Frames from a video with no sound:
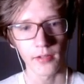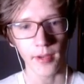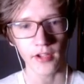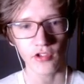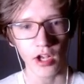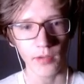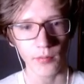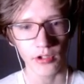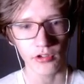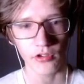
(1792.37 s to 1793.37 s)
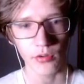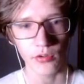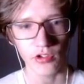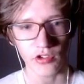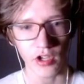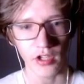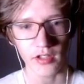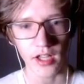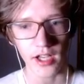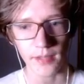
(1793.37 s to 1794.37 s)
My job was to just
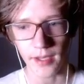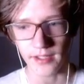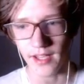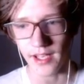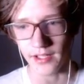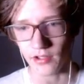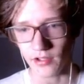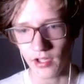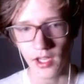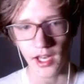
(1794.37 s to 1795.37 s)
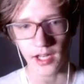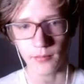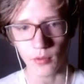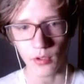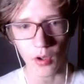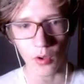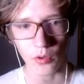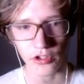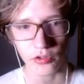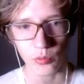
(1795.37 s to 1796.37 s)
unlock my desk, and I'm doing all
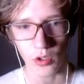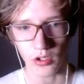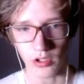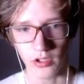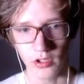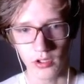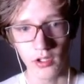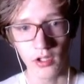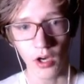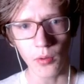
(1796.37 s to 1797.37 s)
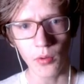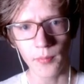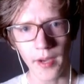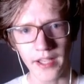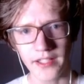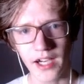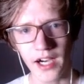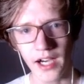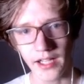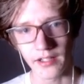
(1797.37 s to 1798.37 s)
this work. Oh my
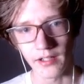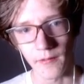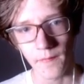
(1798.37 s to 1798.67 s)
God.